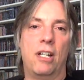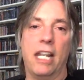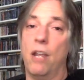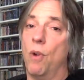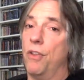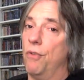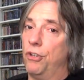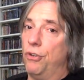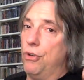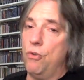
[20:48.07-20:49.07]
Again, whether
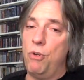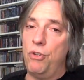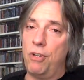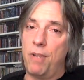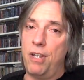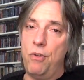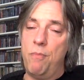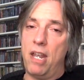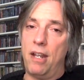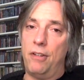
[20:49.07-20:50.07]
it's new music by new
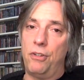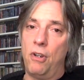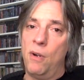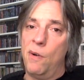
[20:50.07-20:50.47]
bands